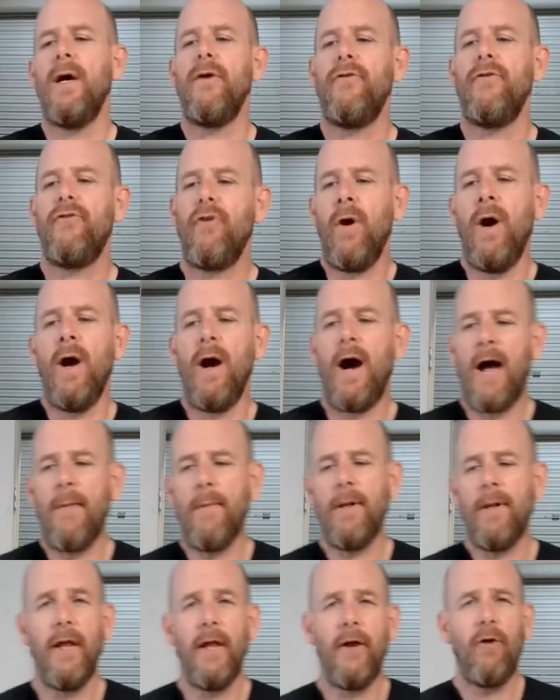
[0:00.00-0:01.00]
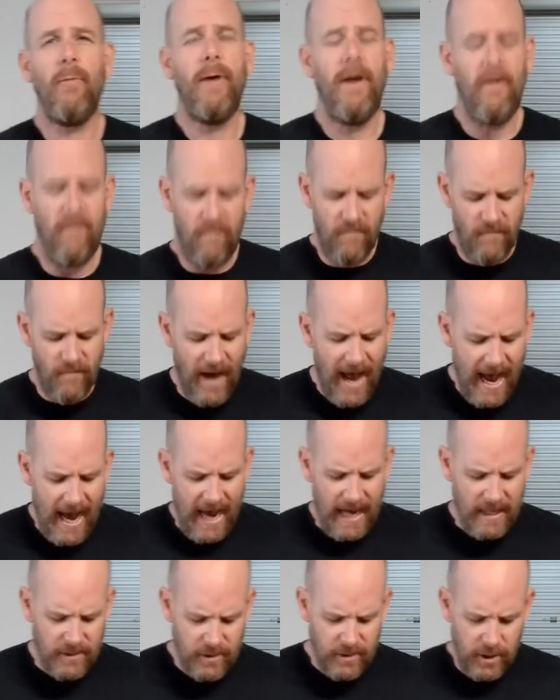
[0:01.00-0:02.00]
So I'm a little bit
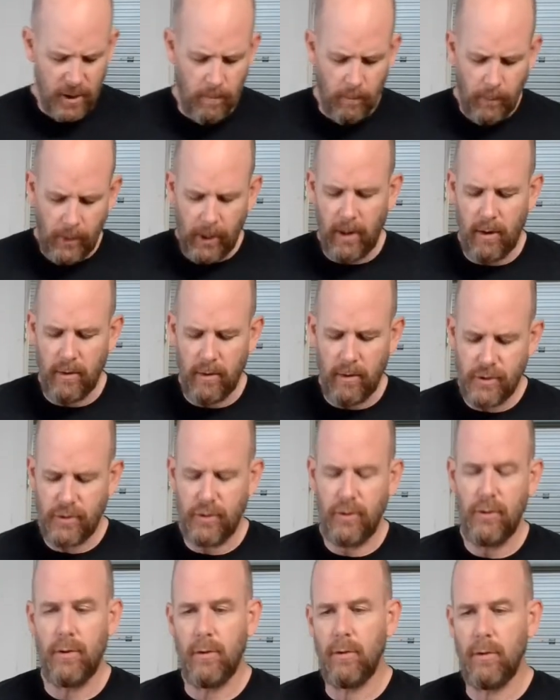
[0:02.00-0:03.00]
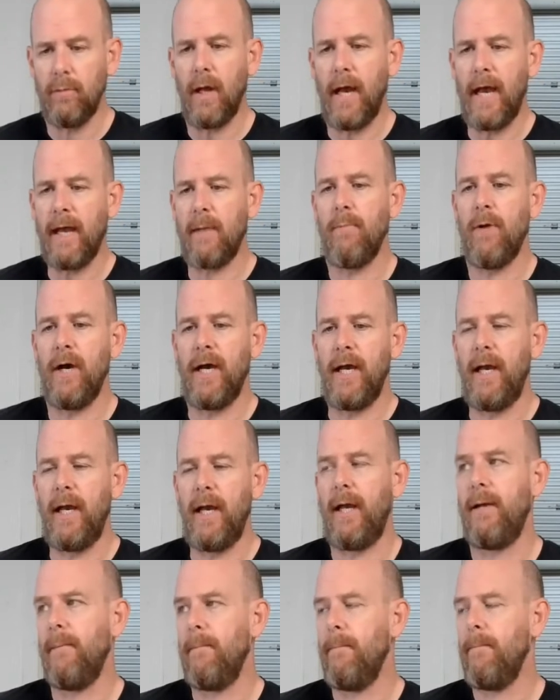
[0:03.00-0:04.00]
fast compared to like
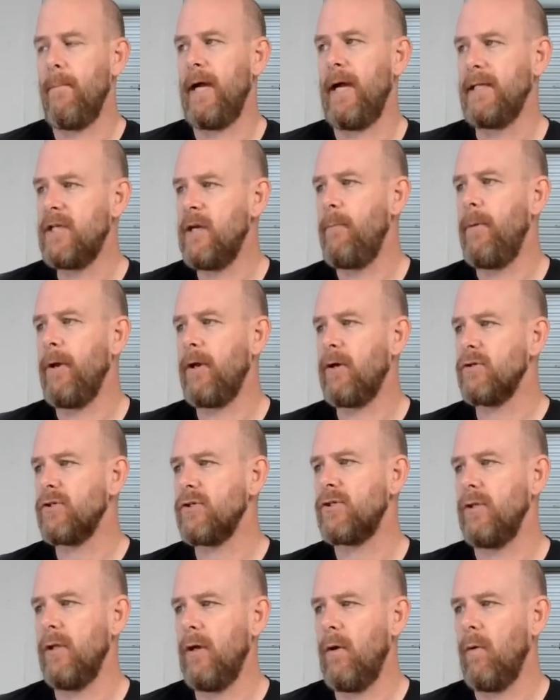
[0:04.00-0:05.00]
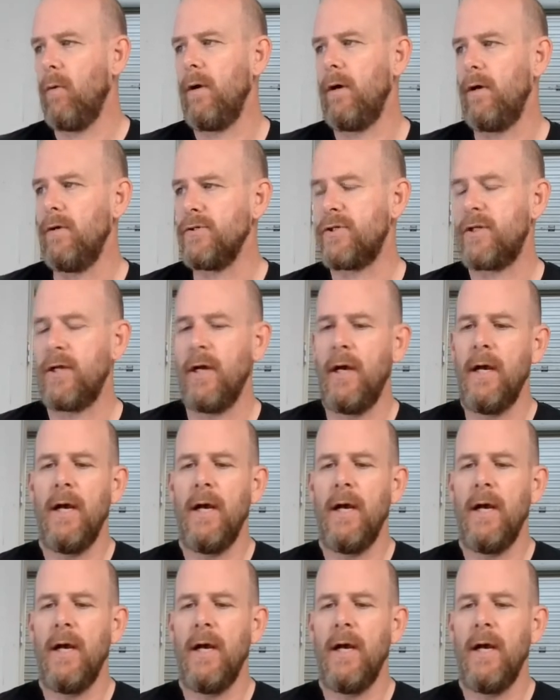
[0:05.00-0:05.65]
my typical slow roast.